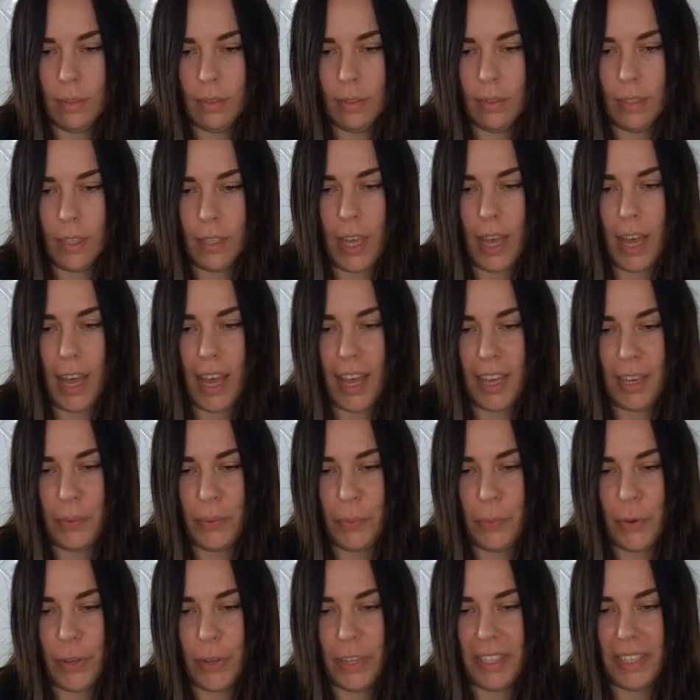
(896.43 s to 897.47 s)
Ah, he
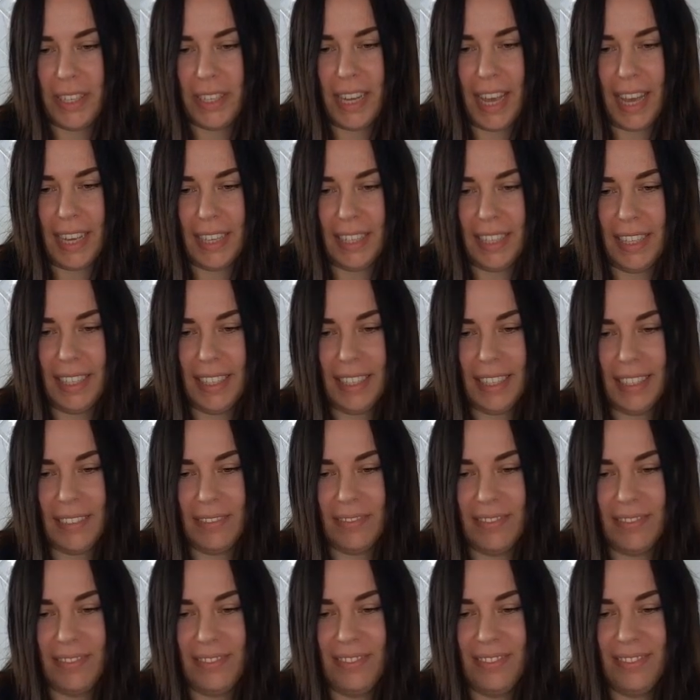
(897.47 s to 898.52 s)
was
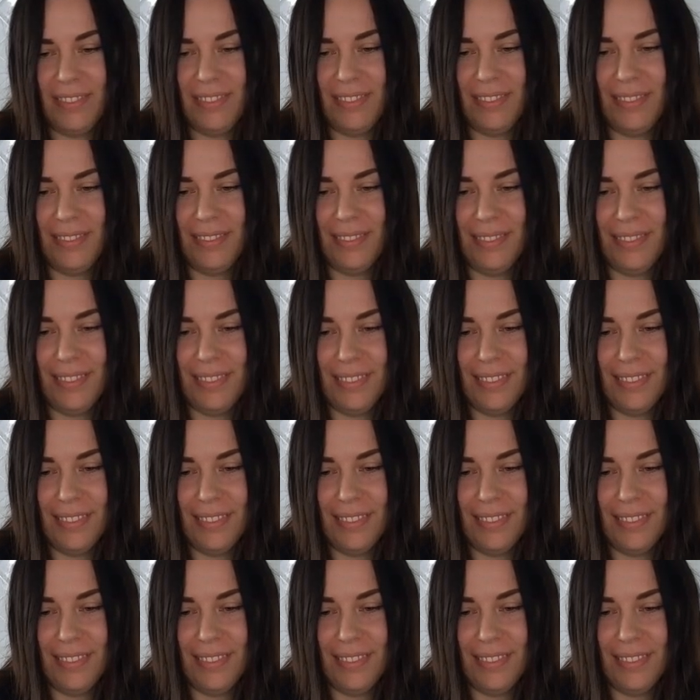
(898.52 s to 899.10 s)
snacking.